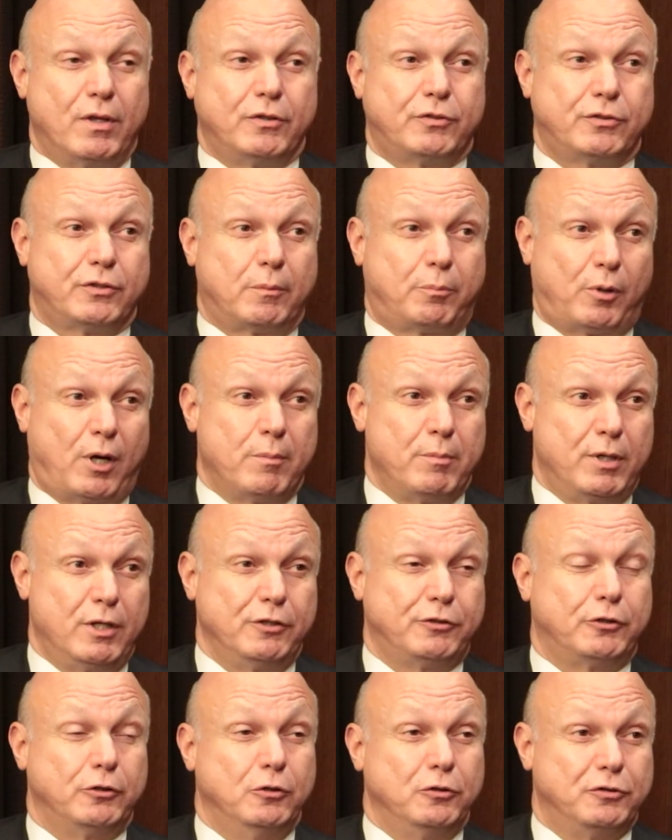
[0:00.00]
this is the Prime
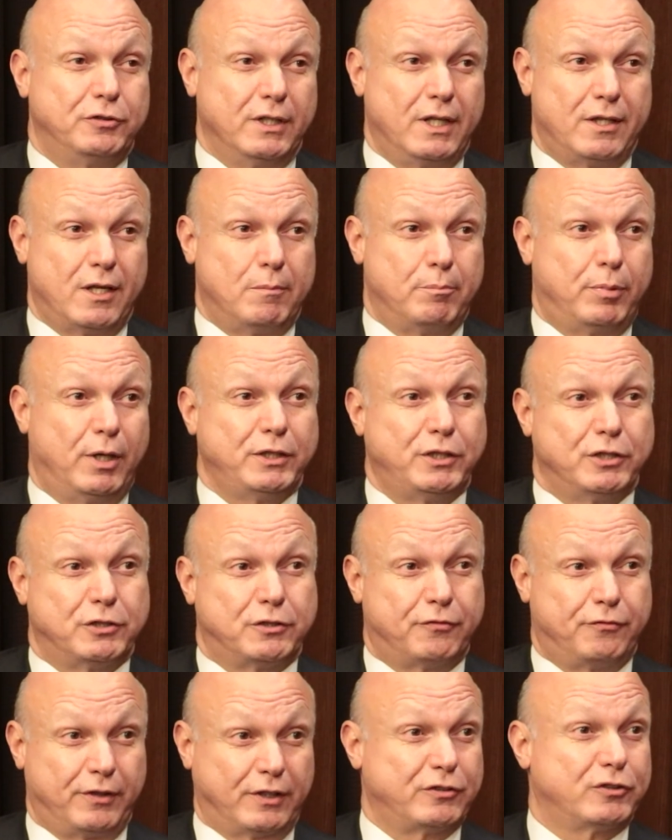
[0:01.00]
Minister who said that
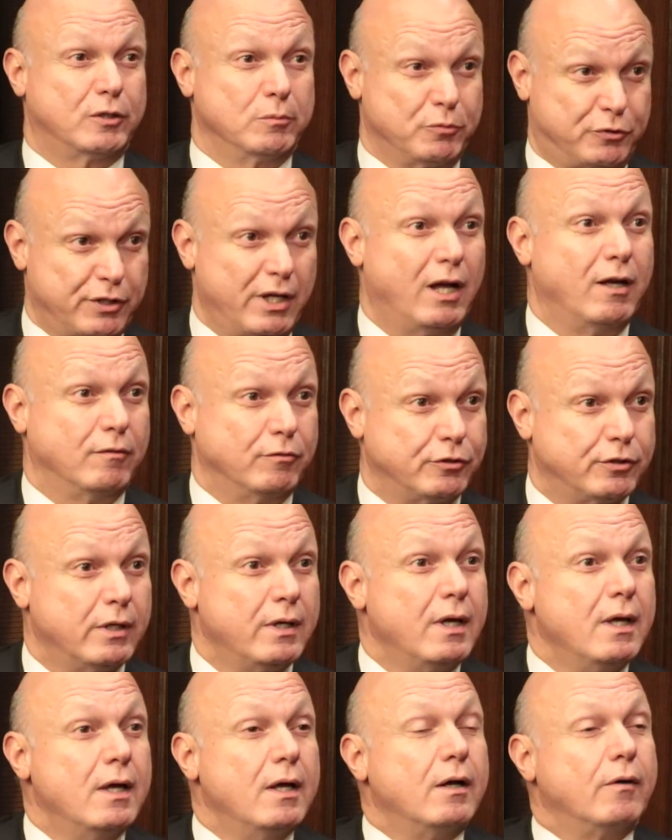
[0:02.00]
budgets fix themselves,
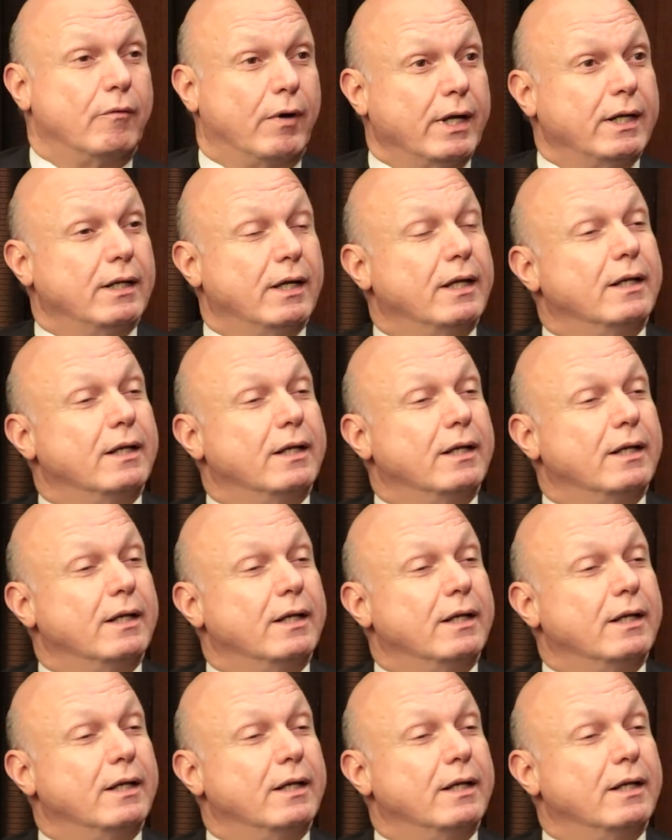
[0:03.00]
right?